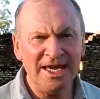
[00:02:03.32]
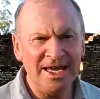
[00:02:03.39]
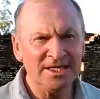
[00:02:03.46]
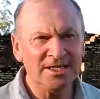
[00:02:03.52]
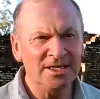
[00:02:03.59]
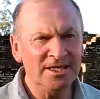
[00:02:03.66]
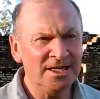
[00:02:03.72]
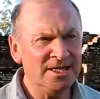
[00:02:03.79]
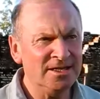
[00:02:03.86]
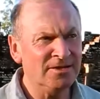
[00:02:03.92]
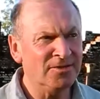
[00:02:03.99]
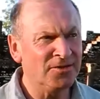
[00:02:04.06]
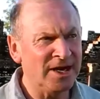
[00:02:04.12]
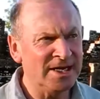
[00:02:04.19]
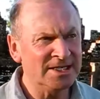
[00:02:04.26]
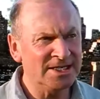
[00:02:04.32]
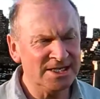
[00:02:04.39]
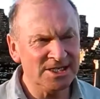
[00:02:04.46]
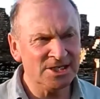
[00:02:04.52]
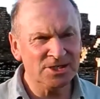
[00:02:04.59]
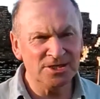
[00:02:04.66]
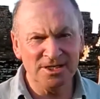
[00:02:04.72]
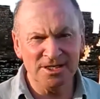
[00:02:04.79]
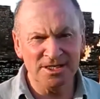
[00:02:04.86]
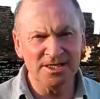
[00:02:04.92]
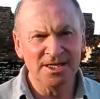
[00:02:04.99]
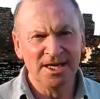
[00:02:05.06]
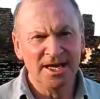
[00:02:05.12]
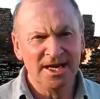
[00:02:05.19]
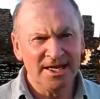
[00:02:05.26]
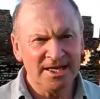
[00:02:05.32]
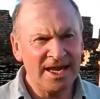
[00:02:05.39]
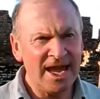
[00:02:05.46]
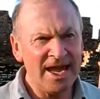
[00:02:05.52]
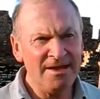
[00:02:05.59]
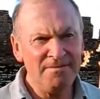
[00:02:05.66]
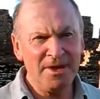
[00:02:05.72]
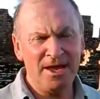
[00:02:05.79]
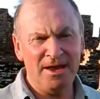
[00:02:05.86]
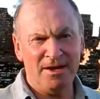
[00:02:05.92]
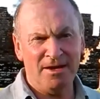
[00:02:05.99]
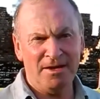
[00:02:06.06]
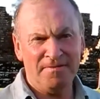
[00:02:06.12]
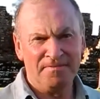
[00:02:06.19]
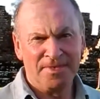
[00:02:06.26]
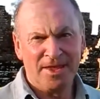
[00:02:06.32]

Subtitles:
Italy and the Franciscans came here,